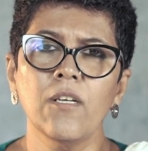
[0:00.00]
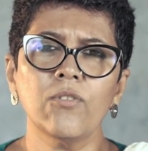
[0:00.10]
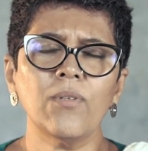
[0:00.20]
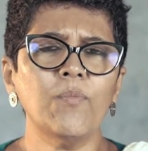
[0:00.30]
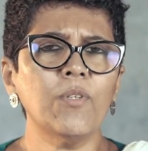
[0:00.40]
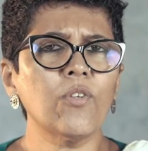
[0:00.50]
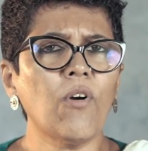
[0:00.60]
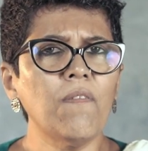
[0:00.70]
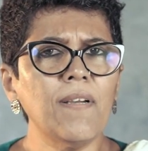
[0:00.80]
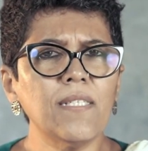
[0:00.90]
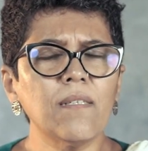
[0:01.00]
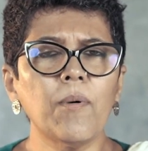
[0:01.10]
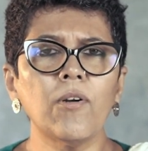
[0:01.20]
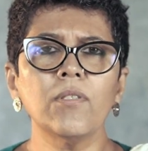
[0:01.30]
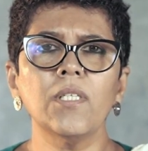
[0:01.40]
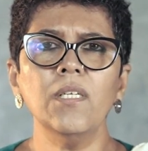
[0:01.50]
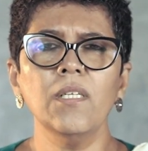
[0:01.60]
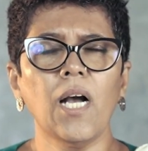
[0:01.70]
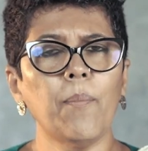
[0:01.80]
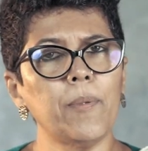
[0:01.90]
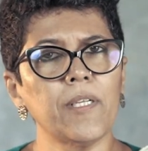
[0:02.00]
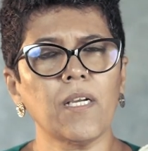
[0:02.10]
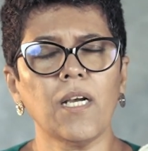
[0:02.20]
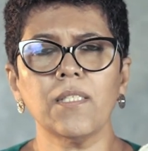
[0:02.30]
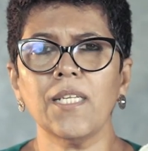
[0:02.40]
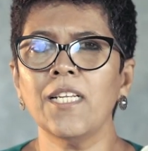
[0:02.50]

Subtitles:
So it was always about the upper caste.